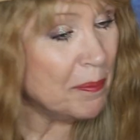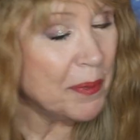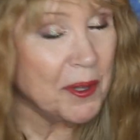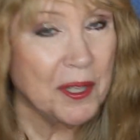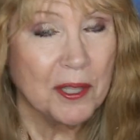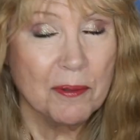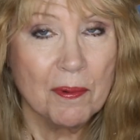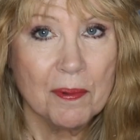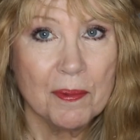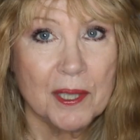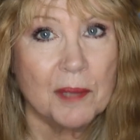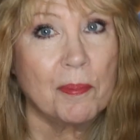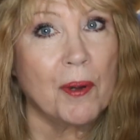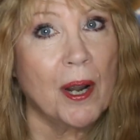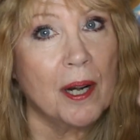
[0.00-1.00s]
But this one
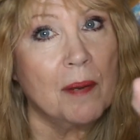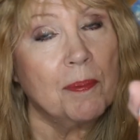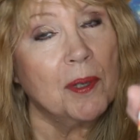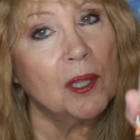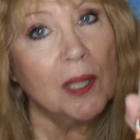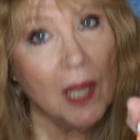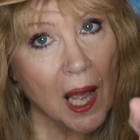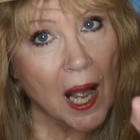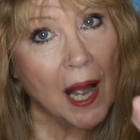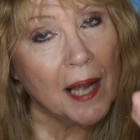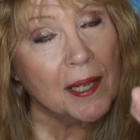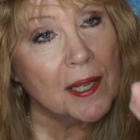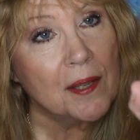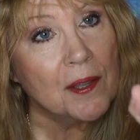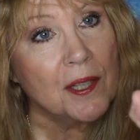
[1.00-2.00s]
was brought up a
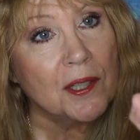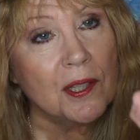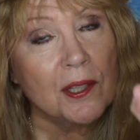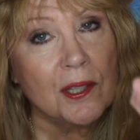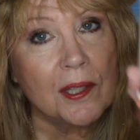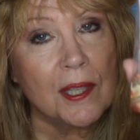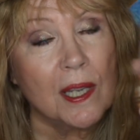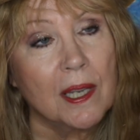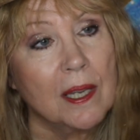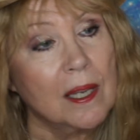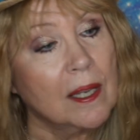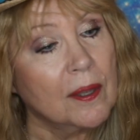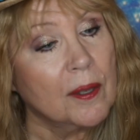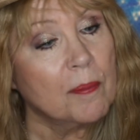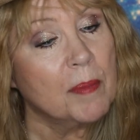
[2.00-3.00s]
lot, and this is
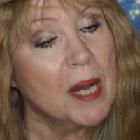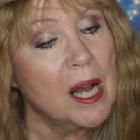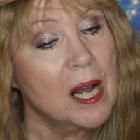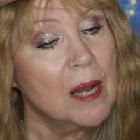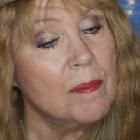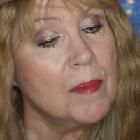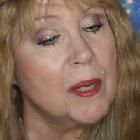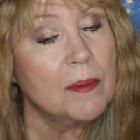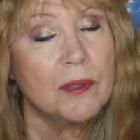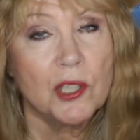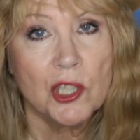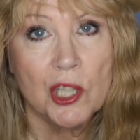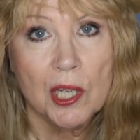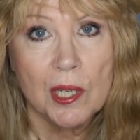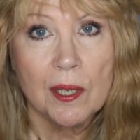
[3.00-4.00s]
the Balm
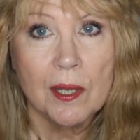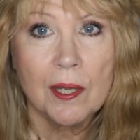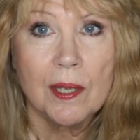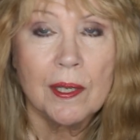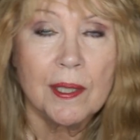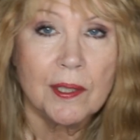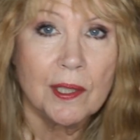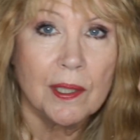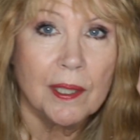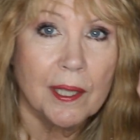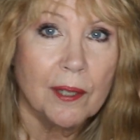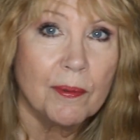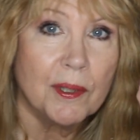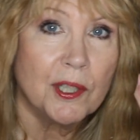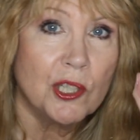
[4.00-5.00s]
Cheek. It's a
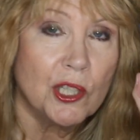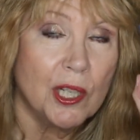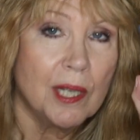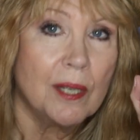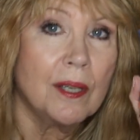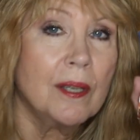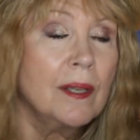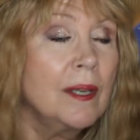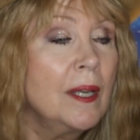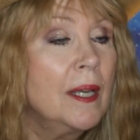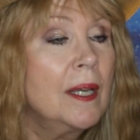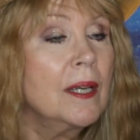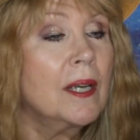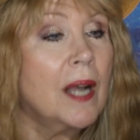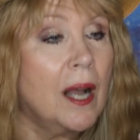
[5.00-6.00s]
liquid cheek
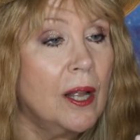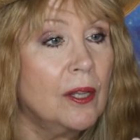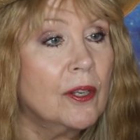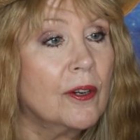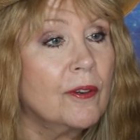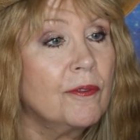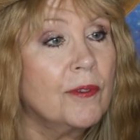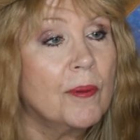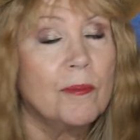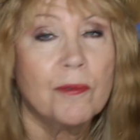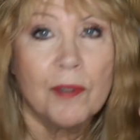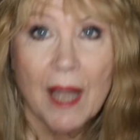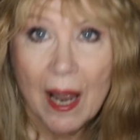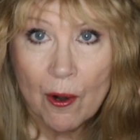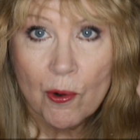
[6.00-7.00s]
color from
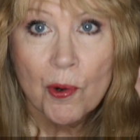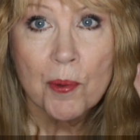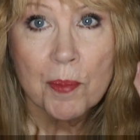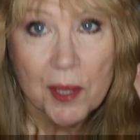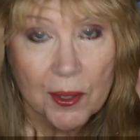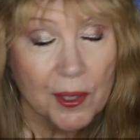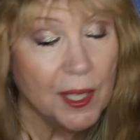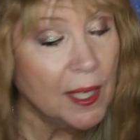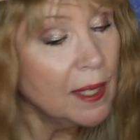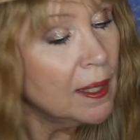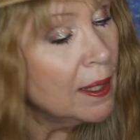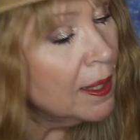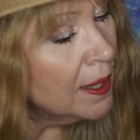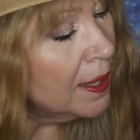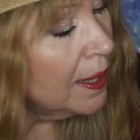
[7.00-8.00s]
Flower Beauty,
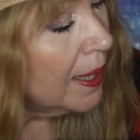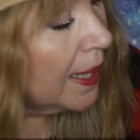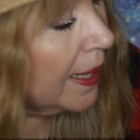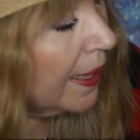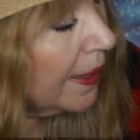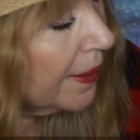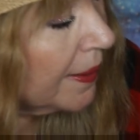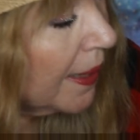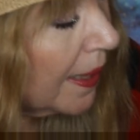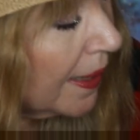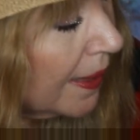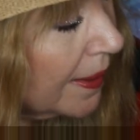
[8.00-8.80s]
and